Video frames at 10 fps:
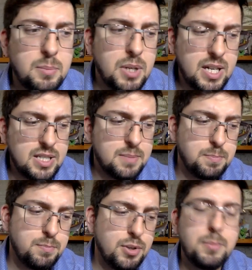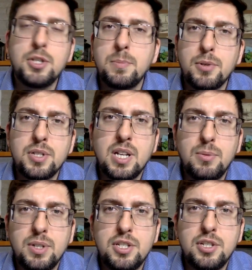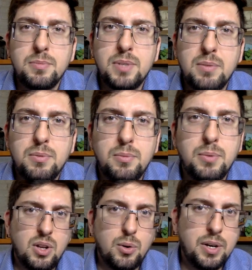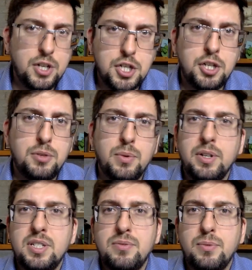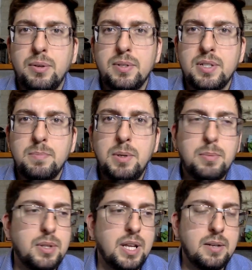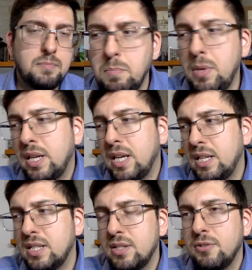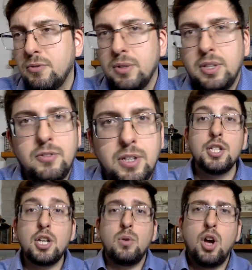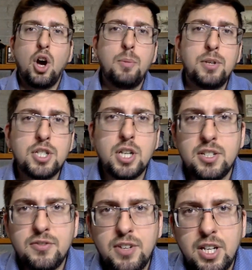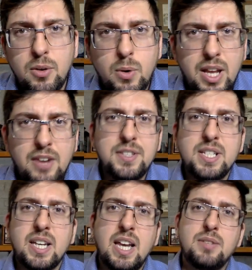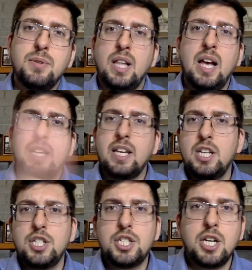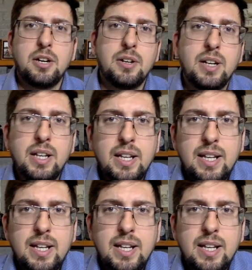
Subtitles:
But that's pretty much a person I would assume that will or enjoy to wear this fragrance. People that make cakes for a living. So hope you enjoyed this video. If it's the case, we'll like and share.